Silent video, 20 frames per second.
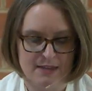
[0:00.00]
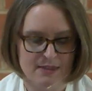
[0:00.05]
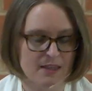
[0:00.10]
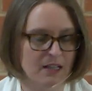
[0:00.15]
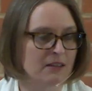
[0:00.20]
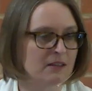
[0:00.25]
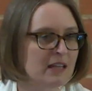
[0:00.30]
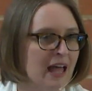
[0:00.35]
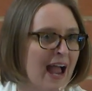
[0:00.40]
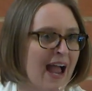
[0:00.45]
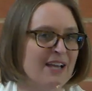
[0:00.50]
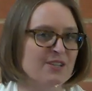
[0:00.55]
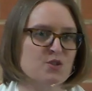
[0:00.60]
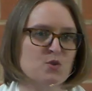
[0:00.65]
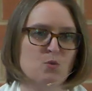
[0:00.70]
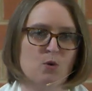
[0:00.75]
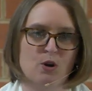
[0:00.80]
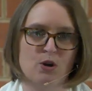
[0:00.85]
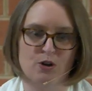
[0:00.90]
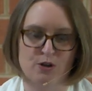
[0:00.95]
the last
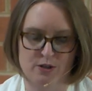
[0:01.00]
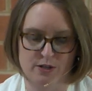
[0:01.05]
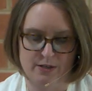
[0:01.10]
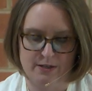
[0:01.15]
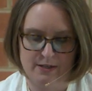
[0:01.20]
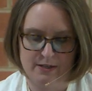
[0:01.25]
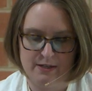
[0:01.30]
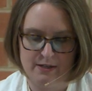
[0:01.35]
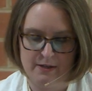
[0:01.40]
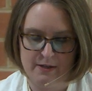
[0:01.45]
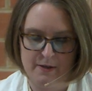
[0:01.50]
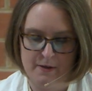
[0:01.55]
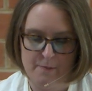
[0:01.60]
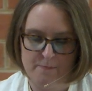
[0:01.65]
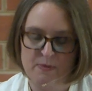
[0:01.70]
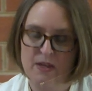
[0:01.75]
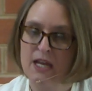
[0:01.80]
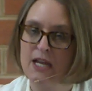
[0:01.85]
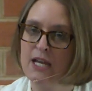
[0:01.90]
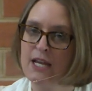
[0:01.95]
word.
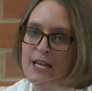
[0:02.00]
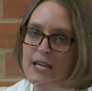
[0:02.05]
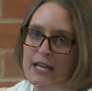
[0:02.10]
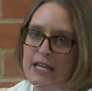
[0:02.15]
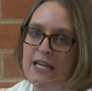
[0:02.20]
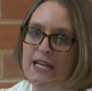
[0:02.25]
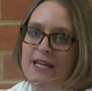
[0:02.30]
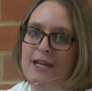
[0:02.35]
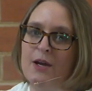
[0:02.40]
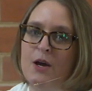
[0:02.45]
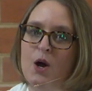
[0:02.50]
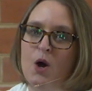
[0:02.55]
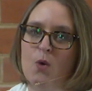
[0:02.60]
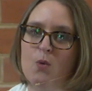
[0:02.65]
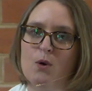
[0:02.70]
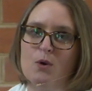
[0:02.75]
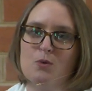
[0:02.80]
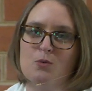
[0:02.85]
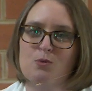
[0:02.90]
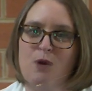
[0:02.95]
He
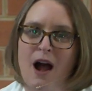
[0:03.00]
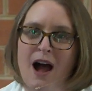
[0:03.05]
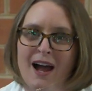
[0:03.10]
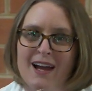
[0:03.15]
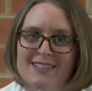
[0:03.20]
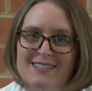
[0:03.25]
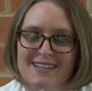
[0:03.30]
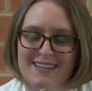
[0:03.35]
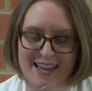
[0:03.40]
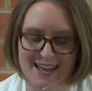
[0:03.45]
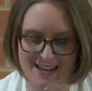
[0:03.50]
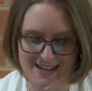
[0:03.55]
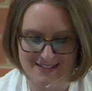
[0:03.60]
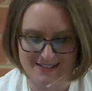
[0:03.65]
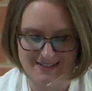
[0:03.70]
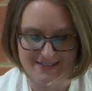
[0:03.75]
would rise again.